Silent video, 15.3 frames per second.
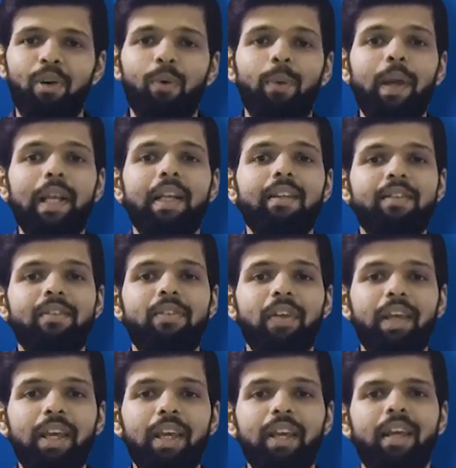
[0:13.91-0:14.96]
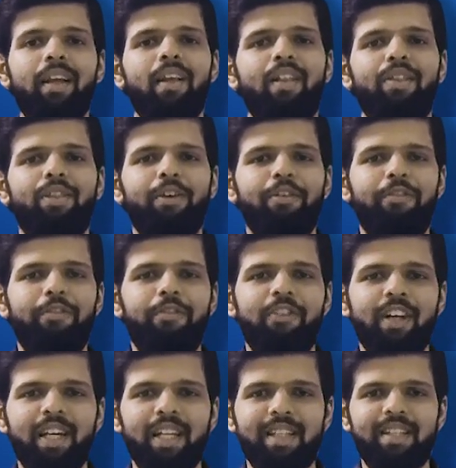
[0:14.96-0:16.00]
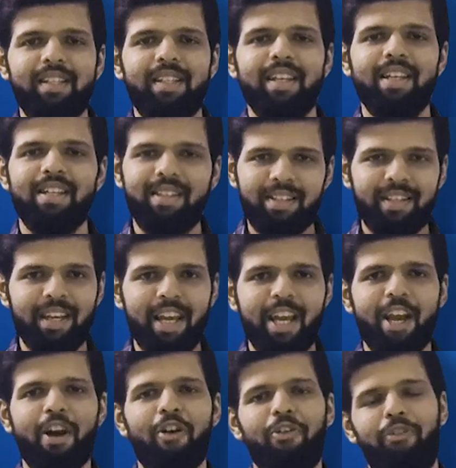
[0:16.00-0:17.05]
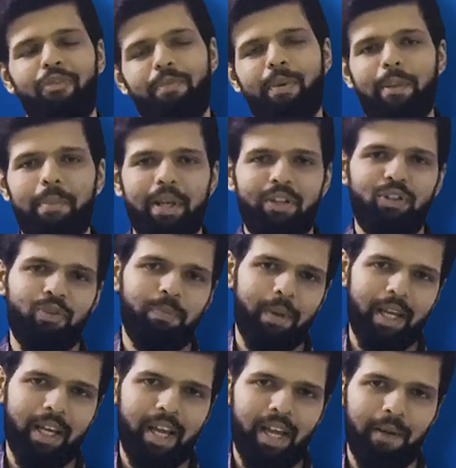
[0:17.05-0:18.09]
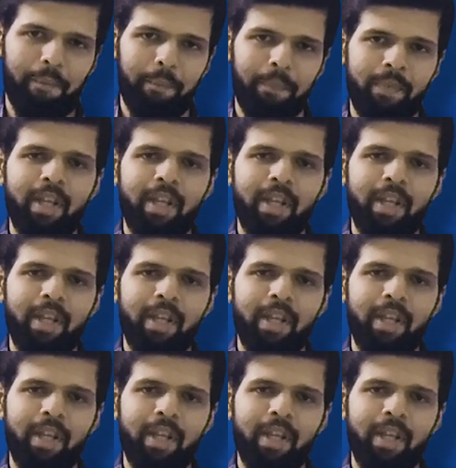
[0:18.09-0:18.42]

We'll see the first C of public speaking.